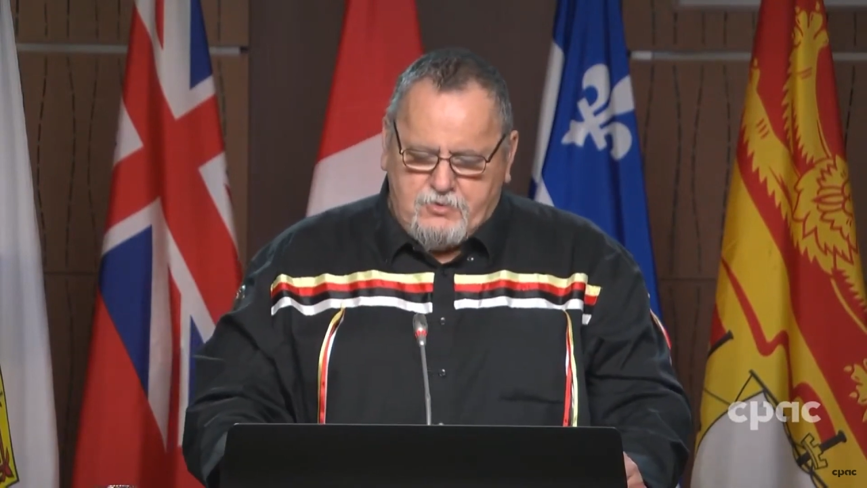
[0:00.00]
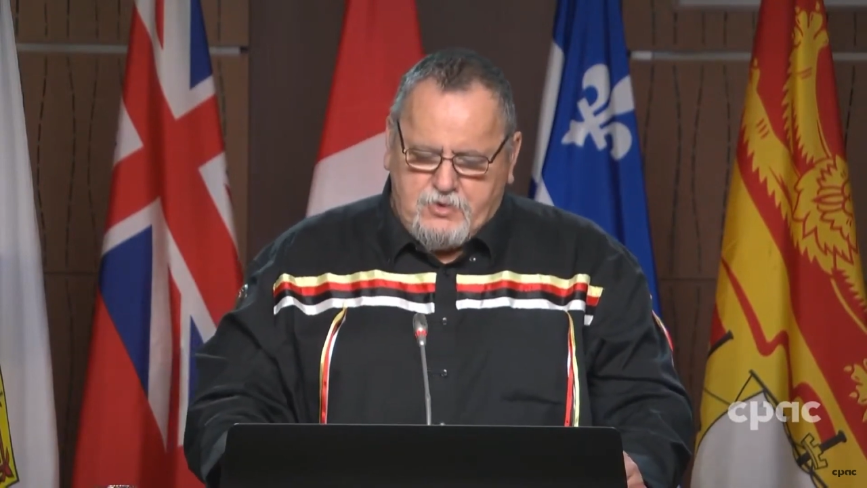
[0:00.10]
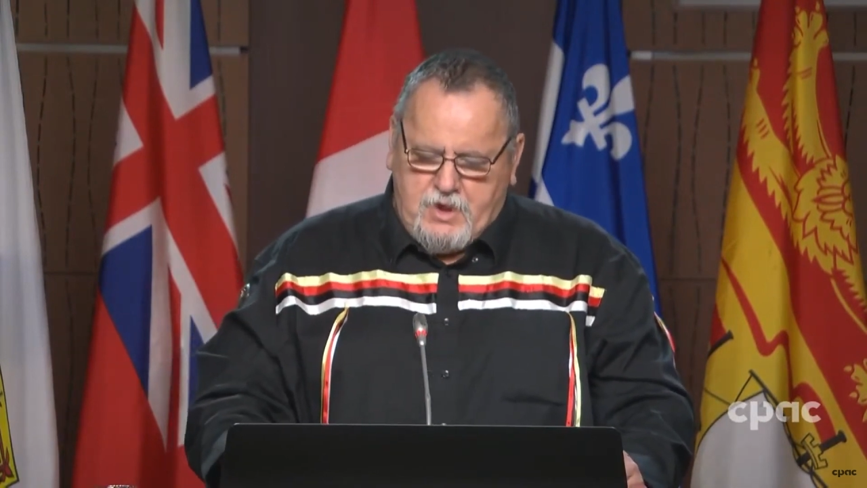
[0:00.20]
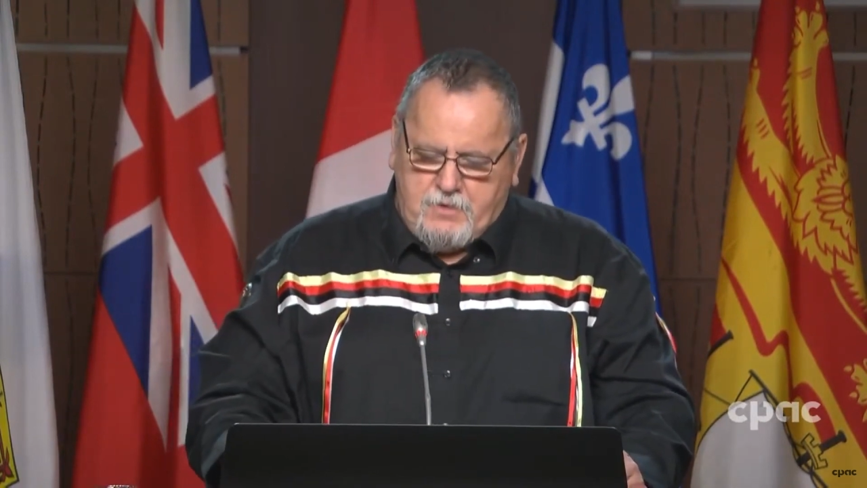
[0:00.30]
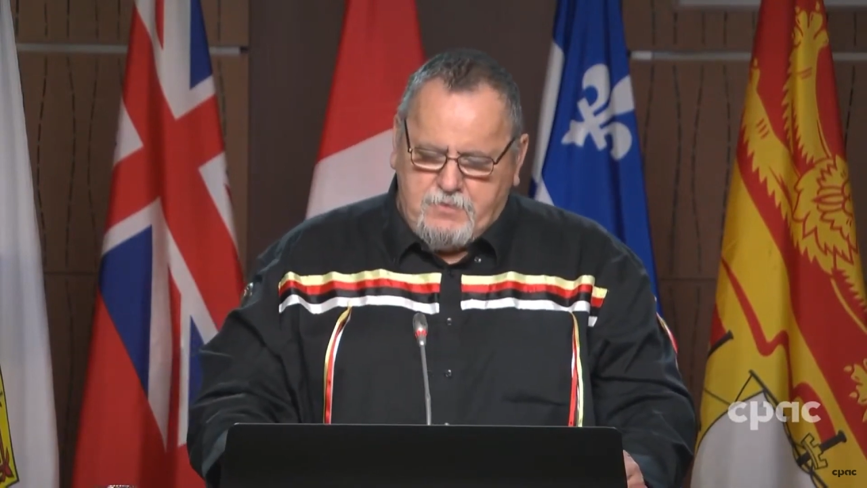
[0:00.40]

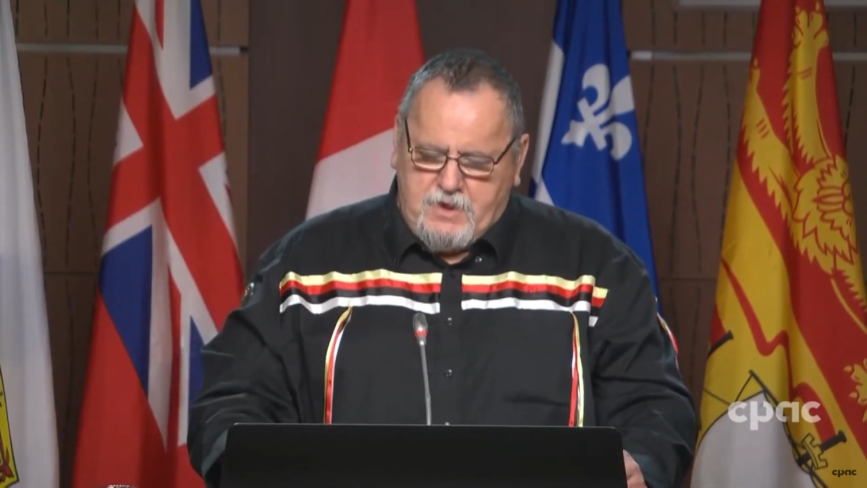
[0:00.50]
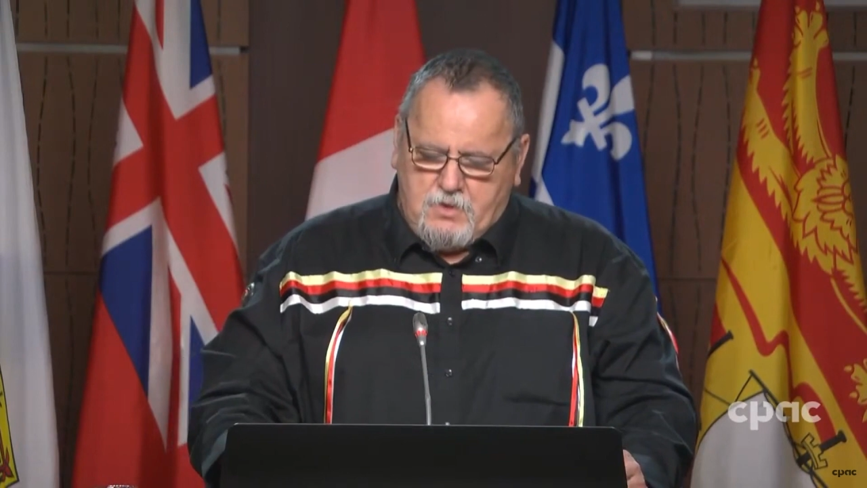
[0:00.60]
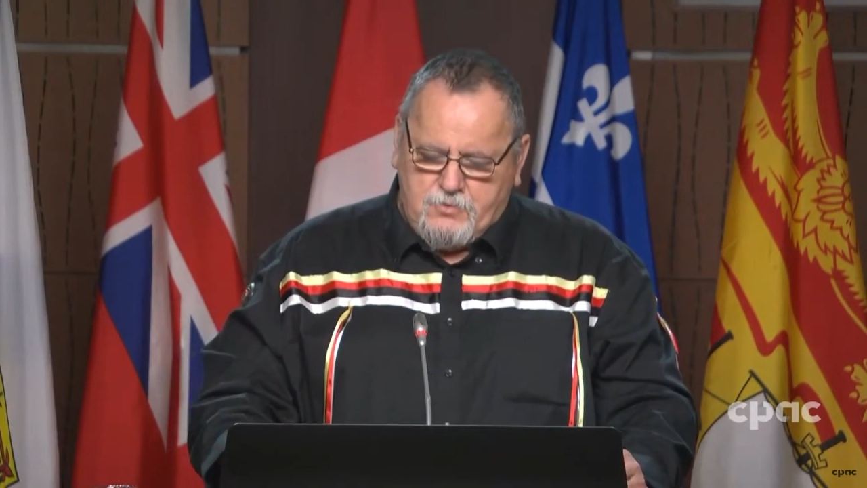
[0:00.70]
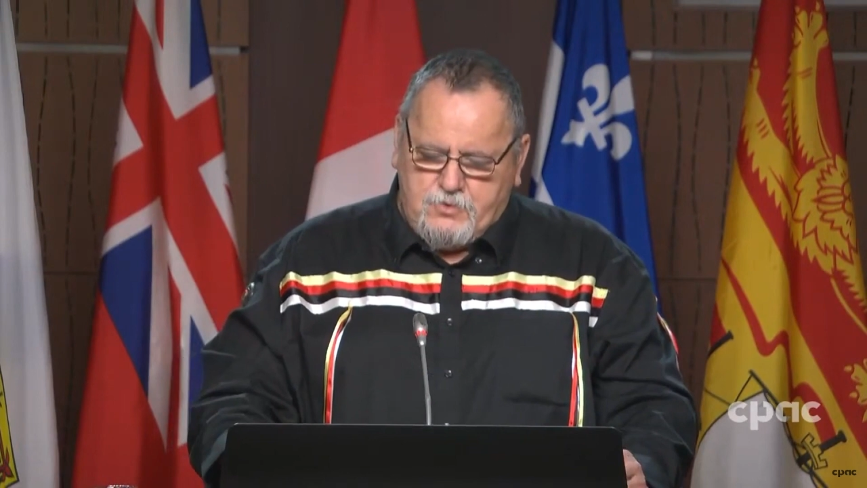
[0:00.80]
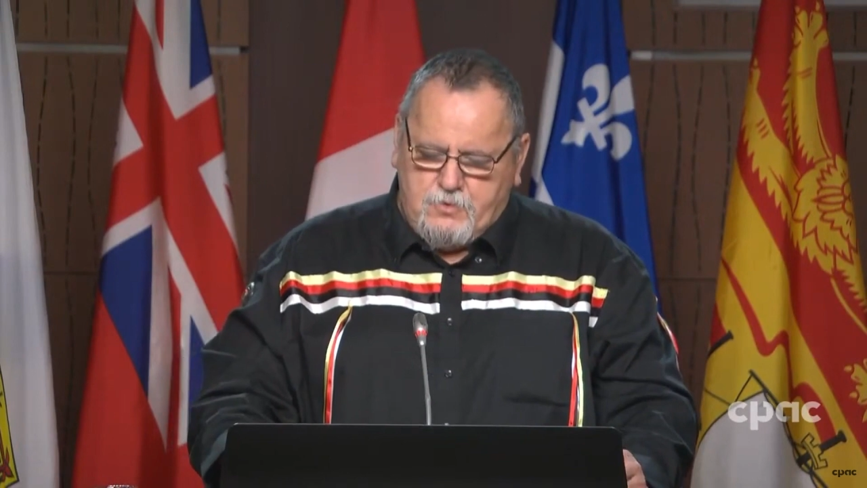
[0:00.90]
time
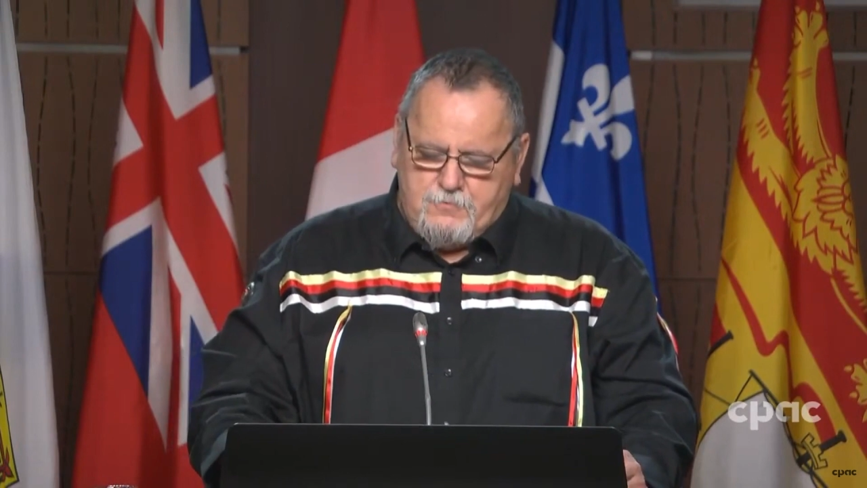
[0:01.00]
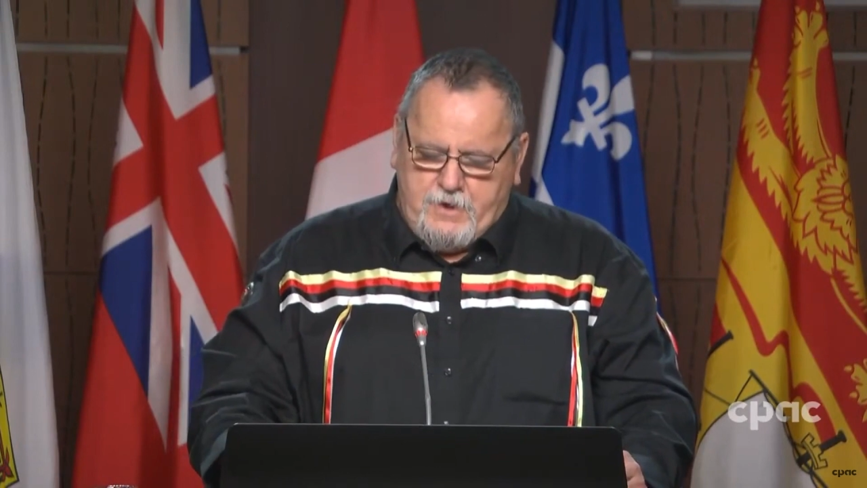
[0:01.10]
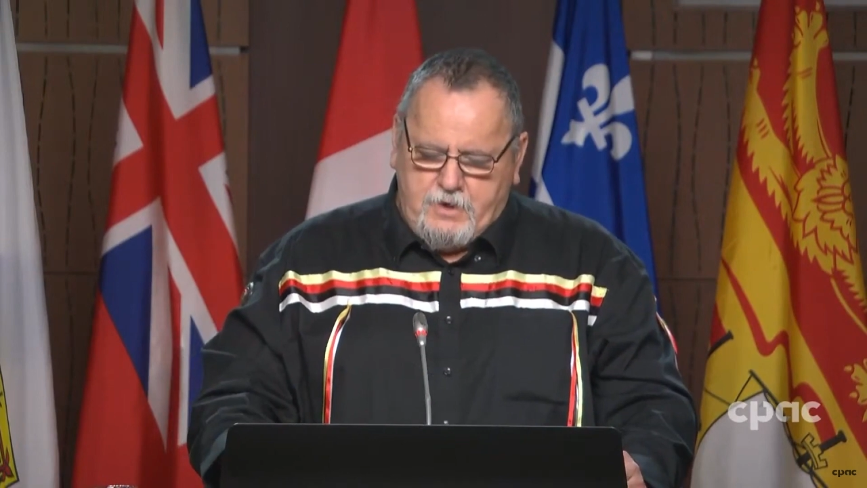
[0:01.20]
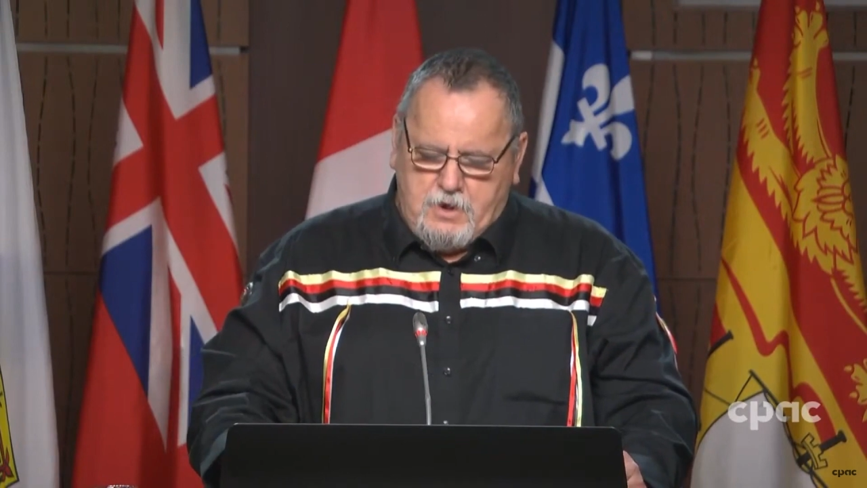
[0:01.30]
now to invite